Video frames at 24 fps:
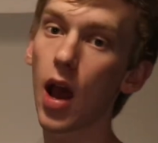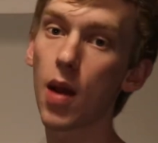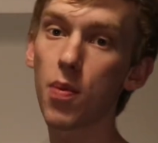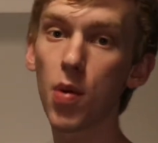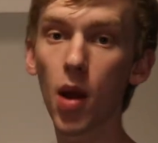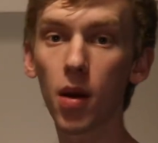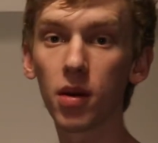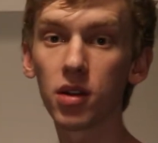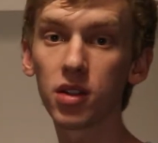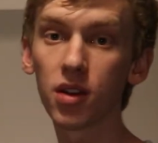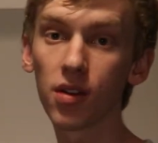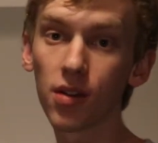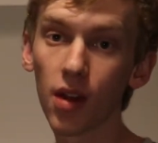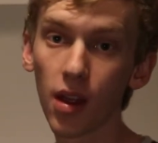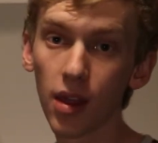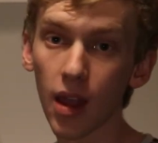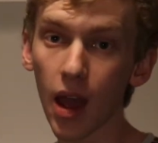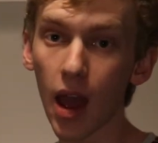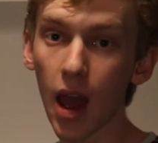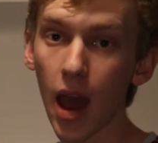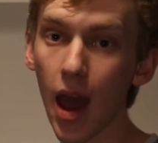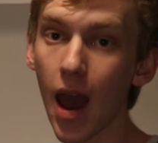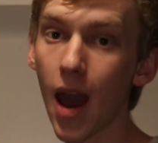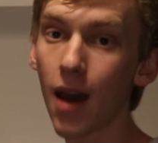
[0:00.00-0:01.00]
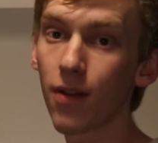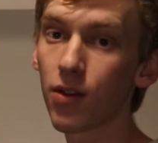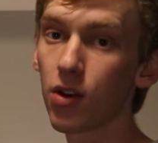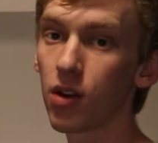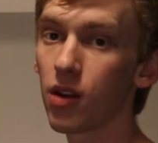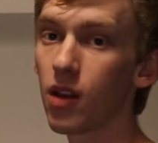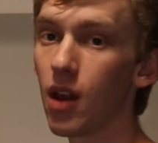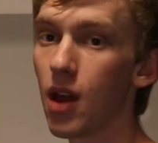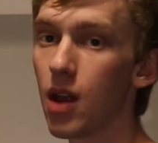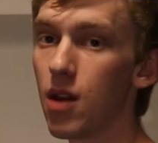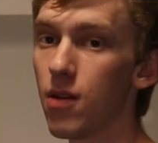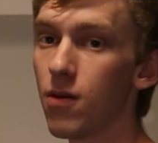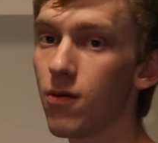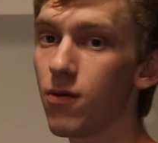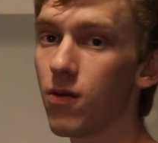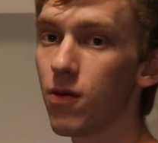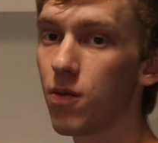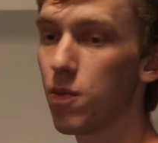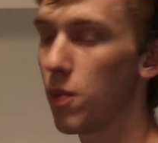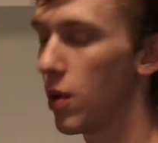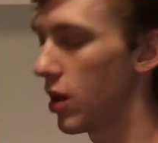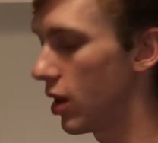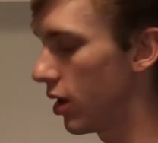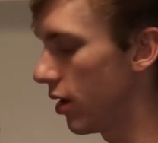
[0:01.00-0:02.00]
I probably should have done that after then,
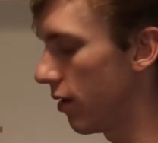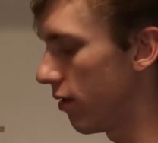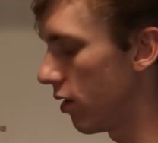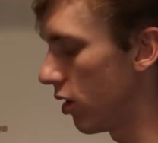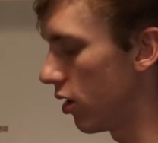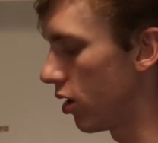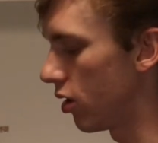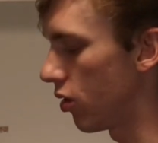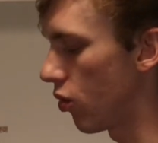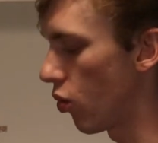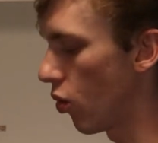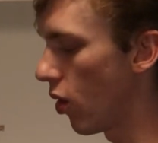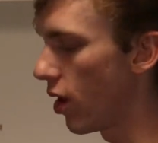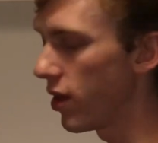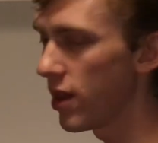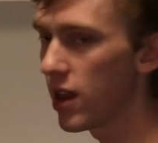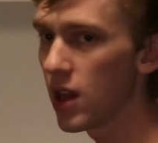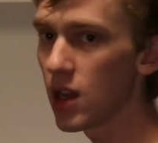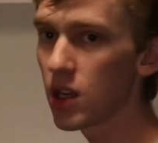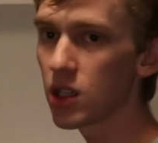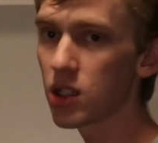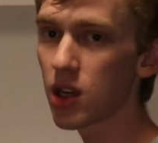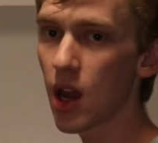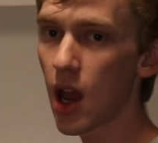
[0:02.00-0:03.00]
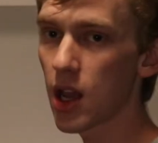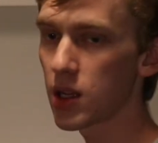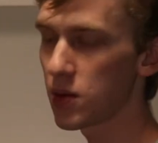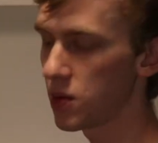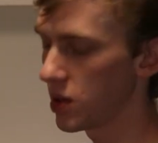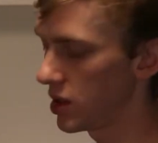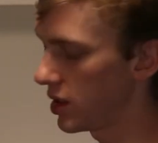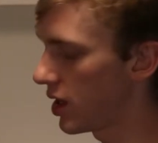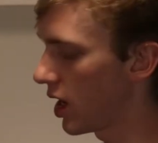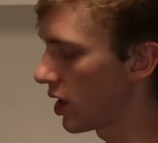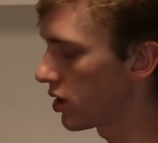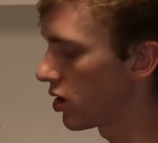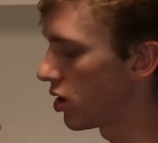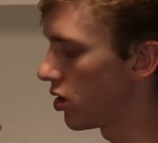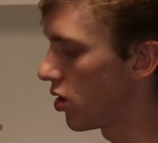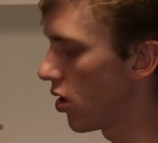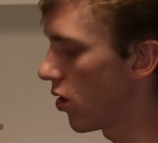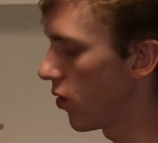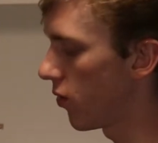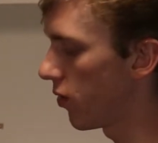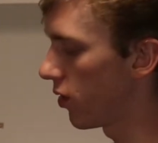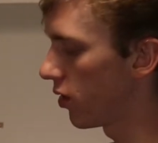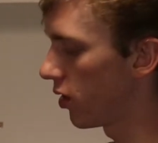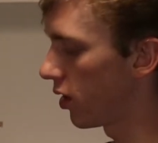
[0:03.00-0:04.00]
but live and learn. One thing Jaspas decks are
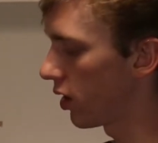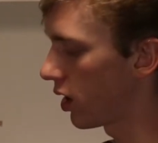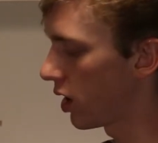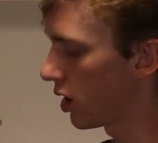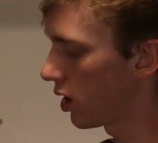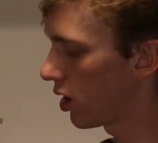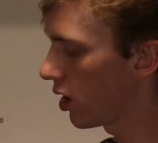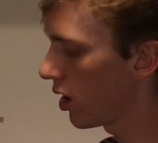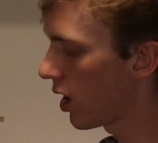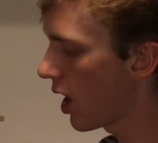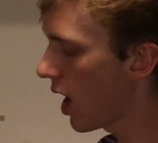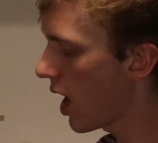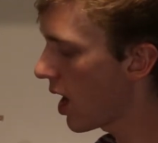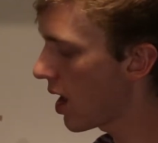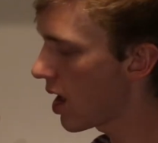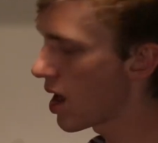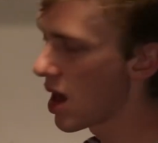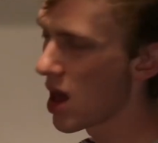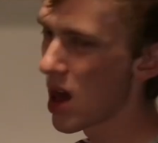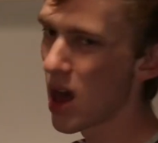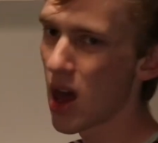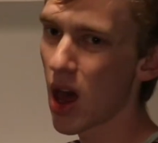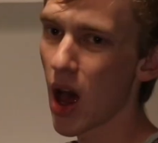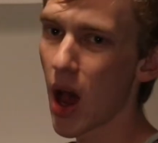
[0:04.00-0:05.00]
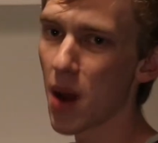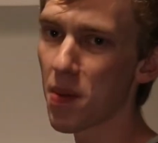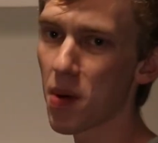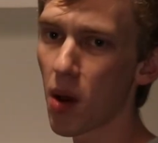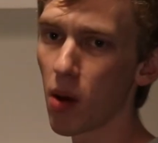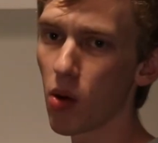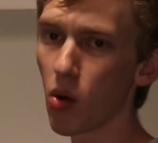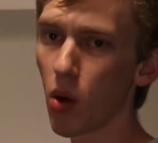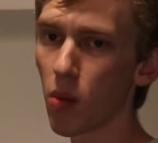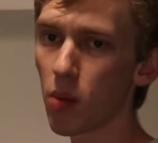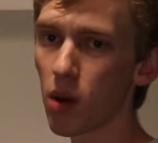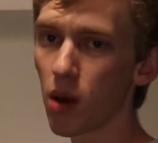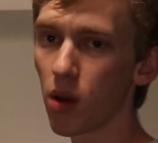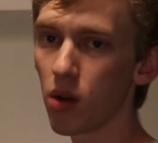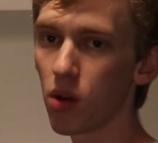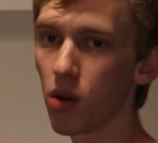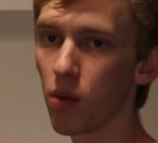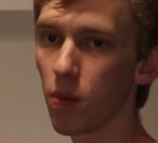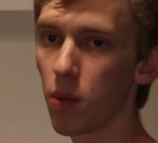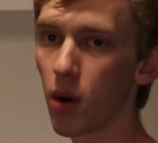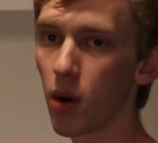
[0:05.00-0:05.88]
known for looking good at, I probably won't be able to do it